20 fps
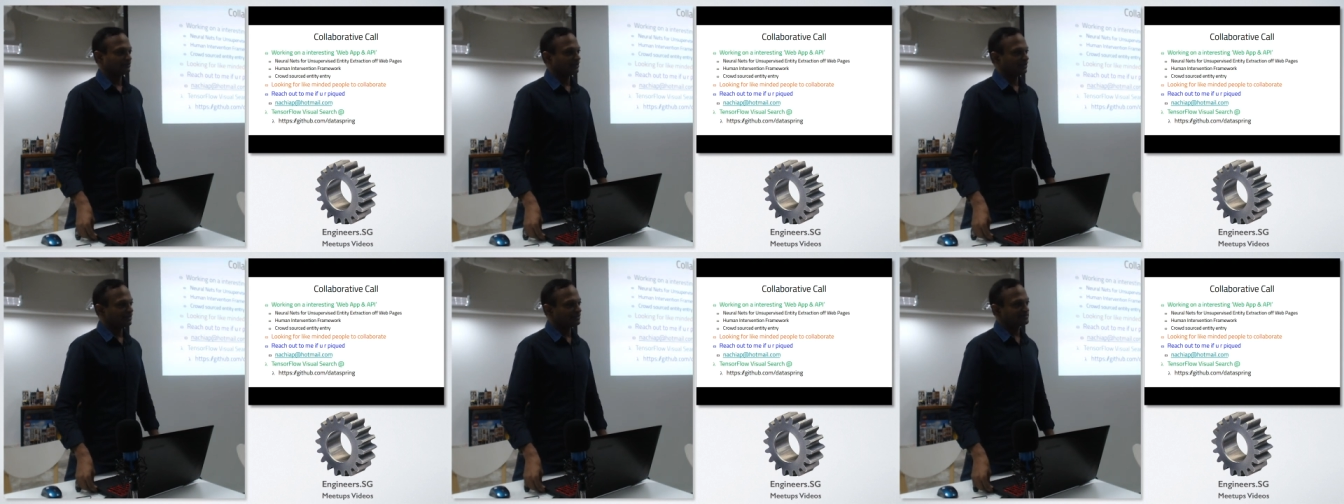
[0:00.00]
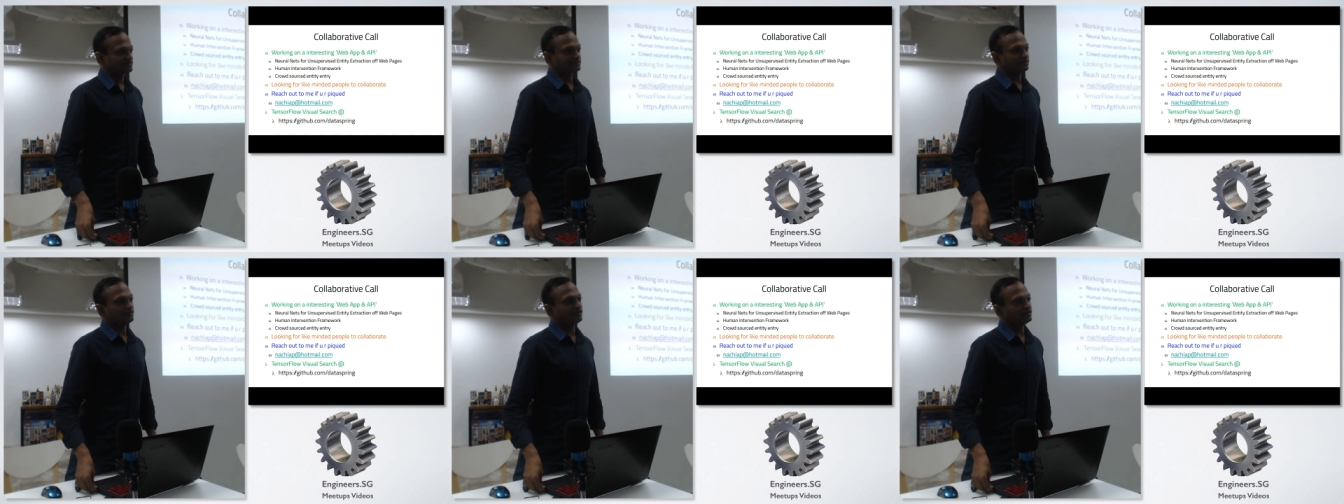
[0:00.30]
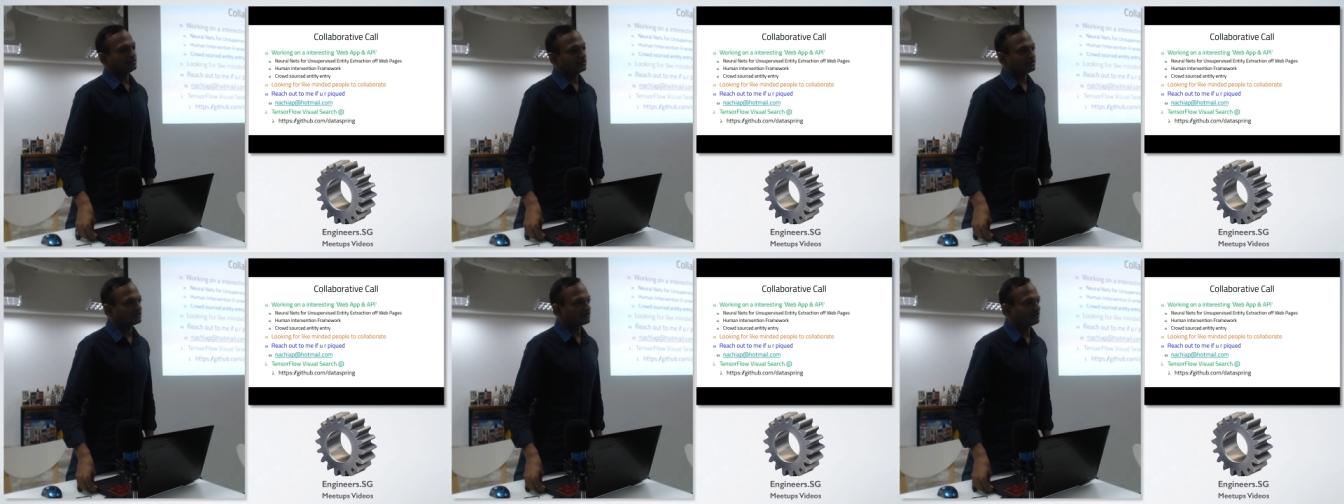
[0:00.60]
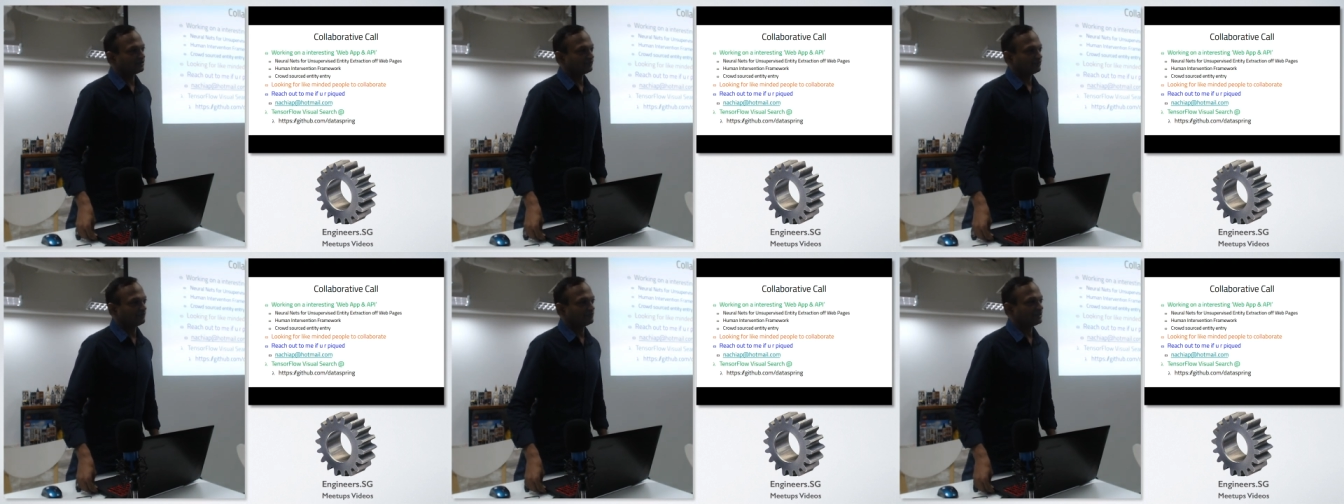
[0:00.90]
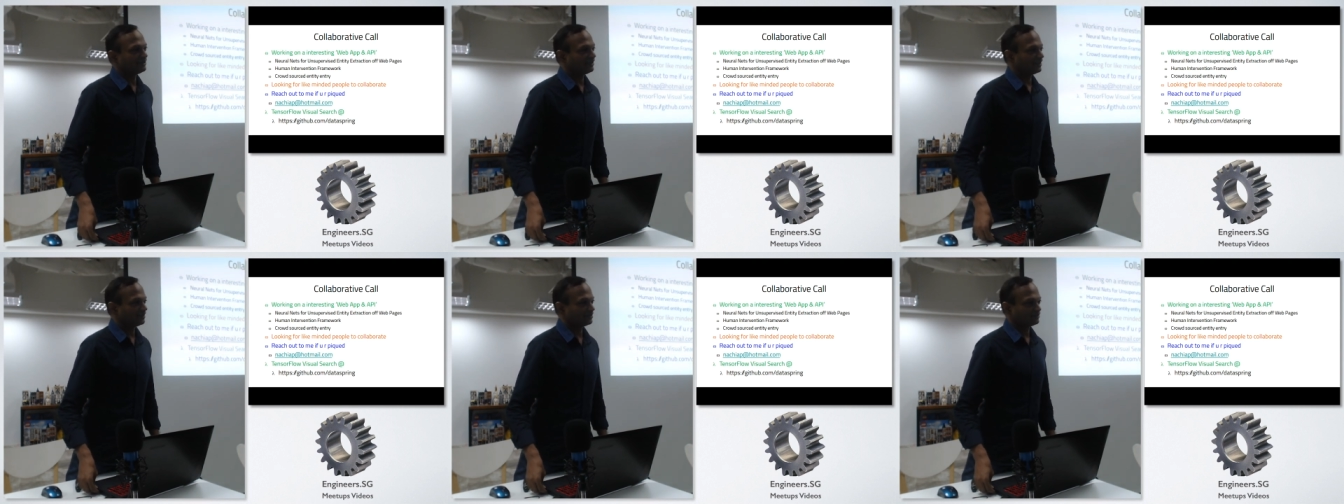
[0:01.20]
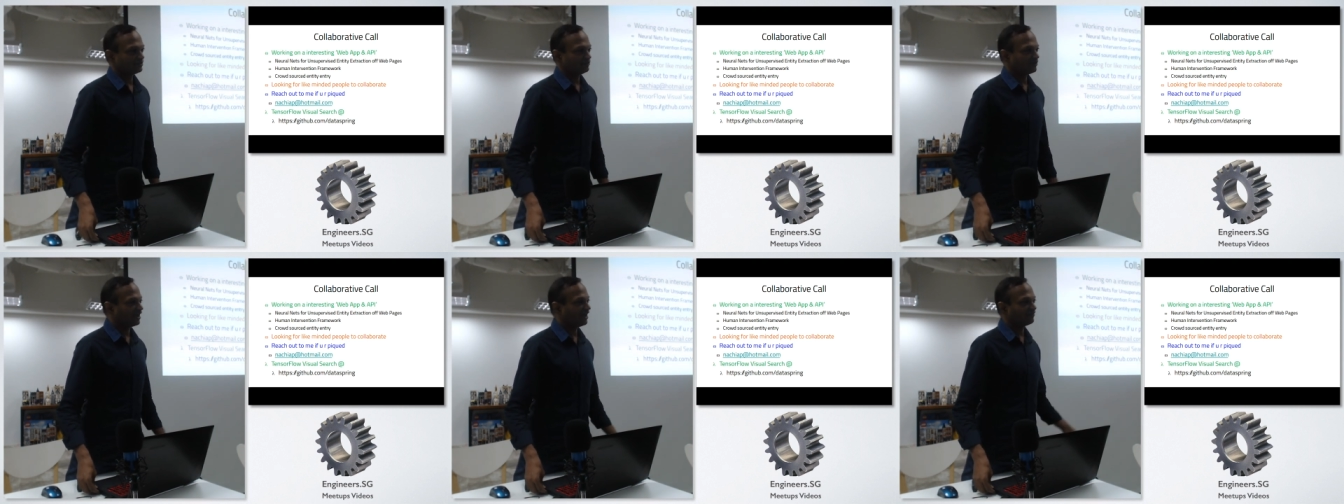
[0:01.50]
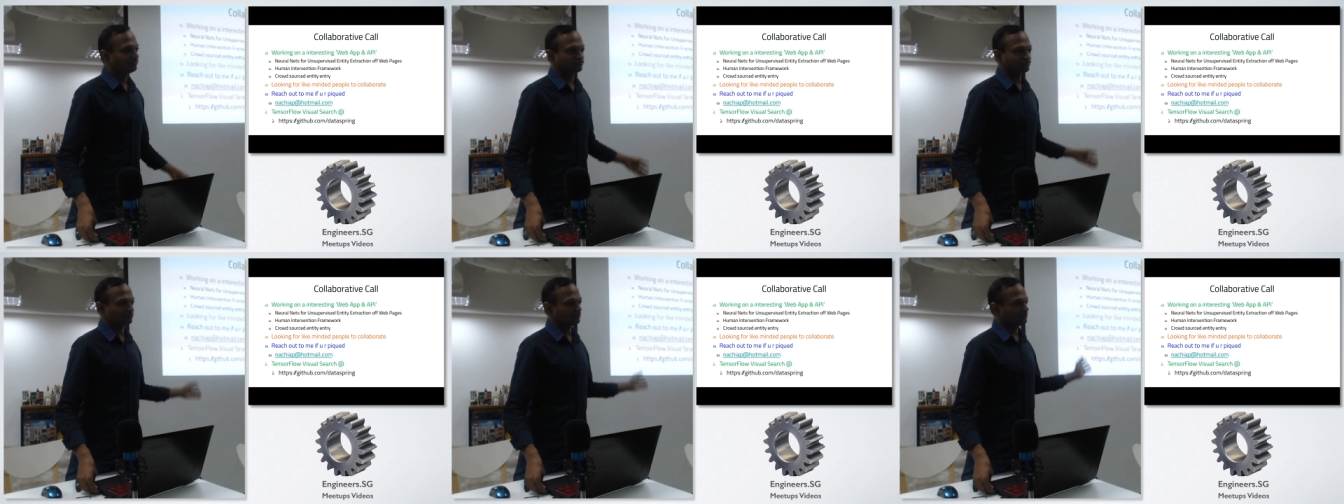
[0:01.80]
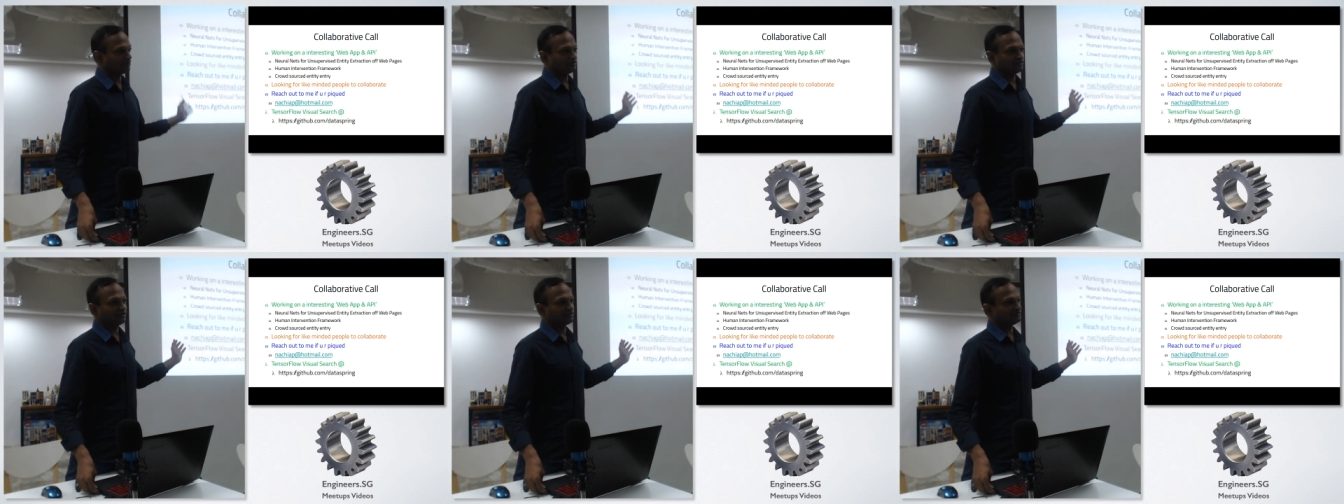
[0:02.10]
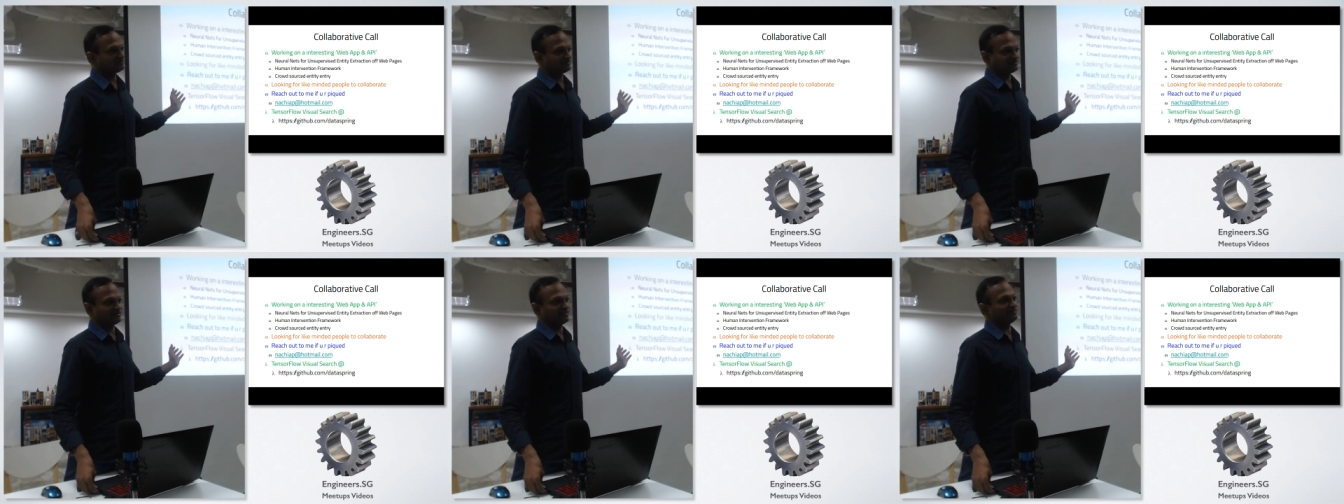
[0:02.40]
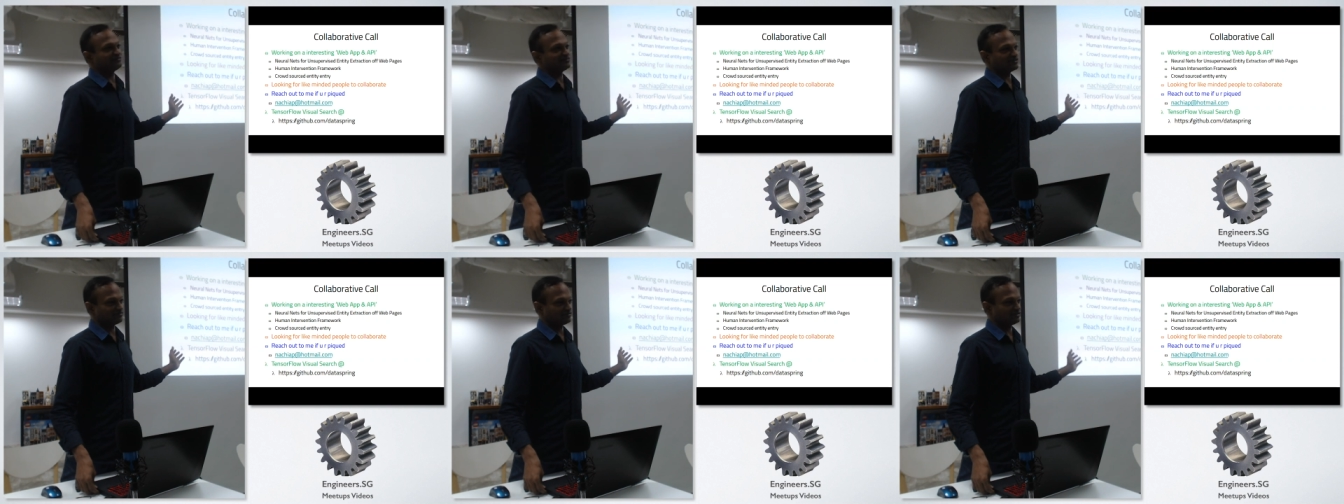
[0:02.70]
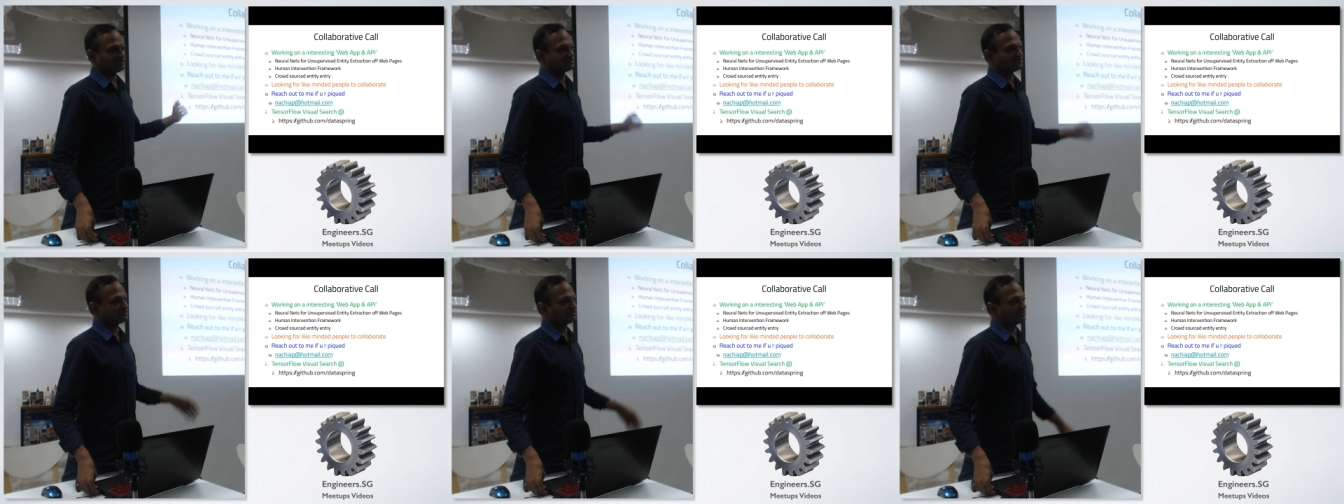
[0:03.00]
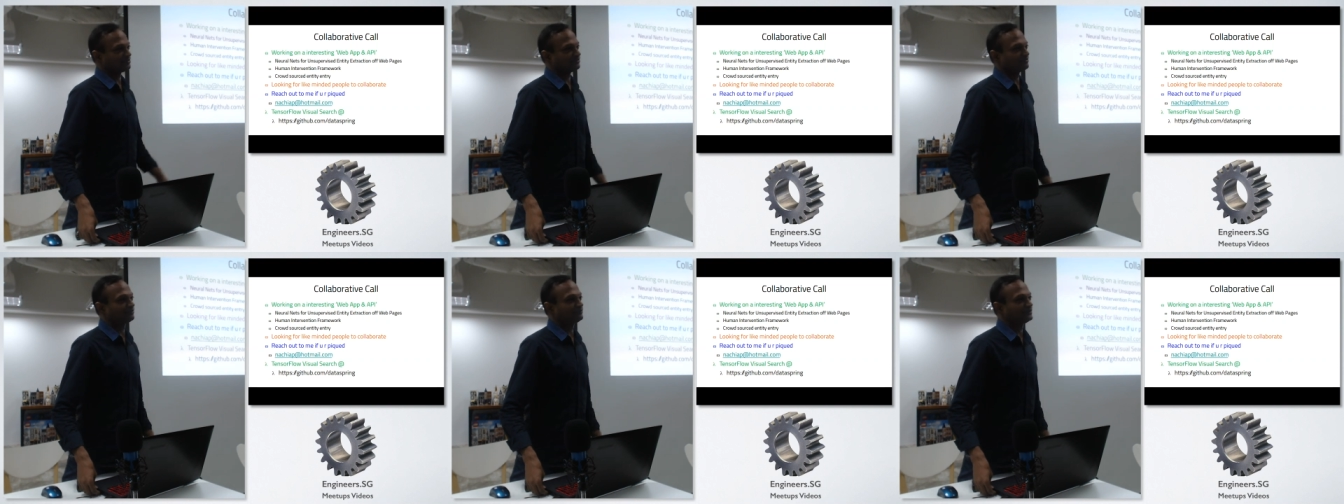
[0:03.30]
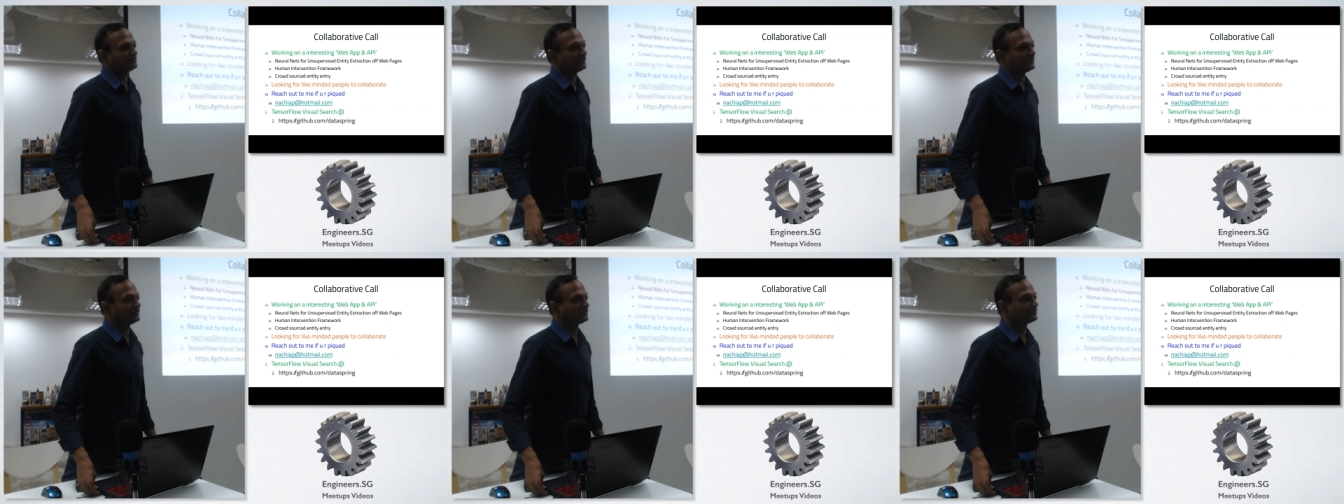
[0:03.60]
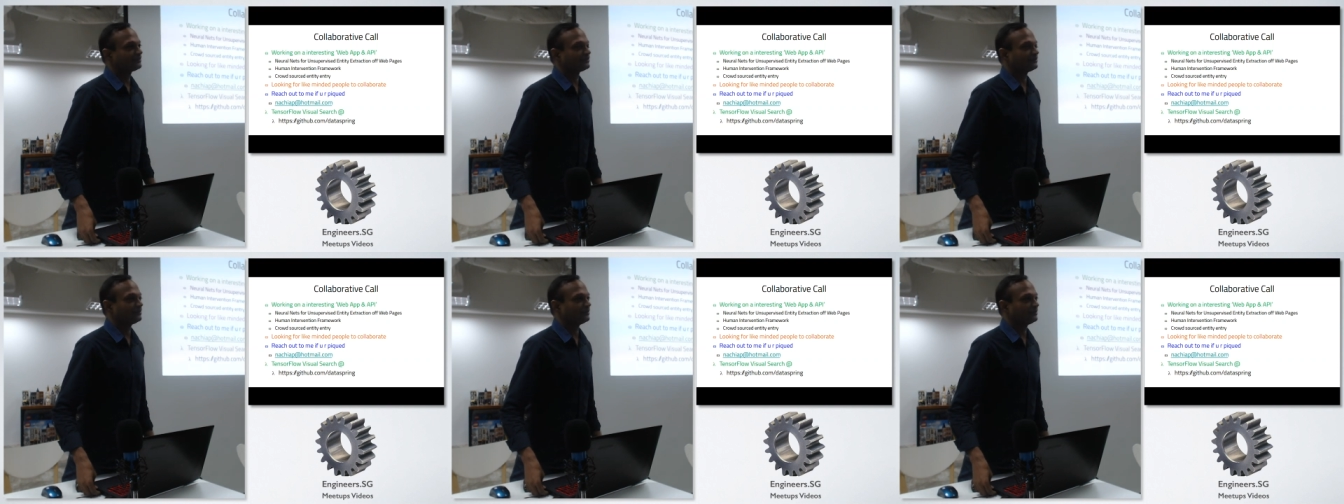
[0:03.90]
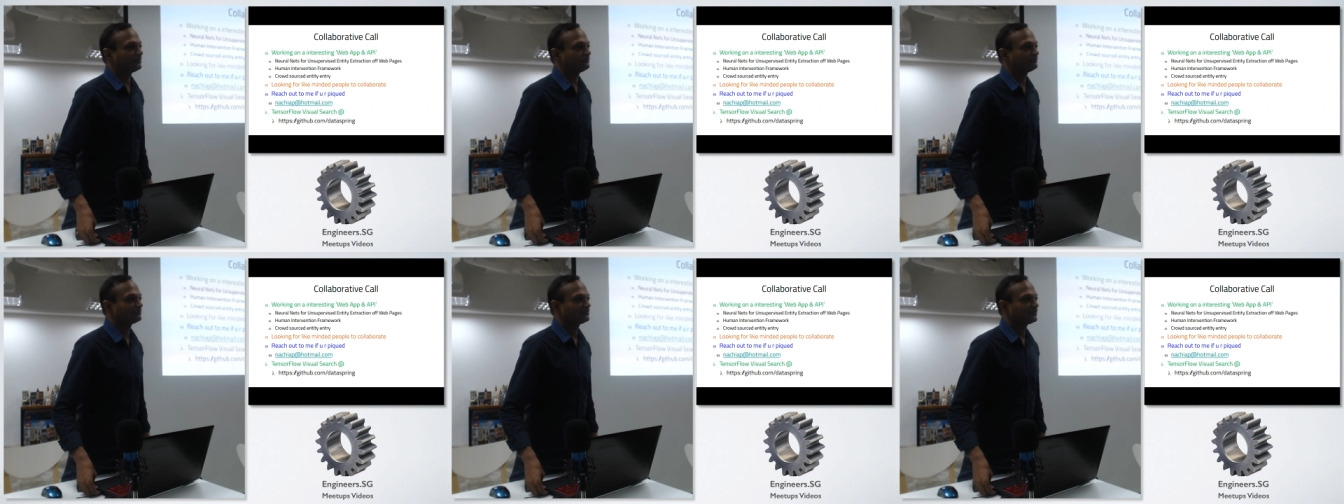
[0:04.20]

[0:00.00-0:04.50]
it's the learning curve. I mean, like you have to learn tons of things here. I mean, like. Um,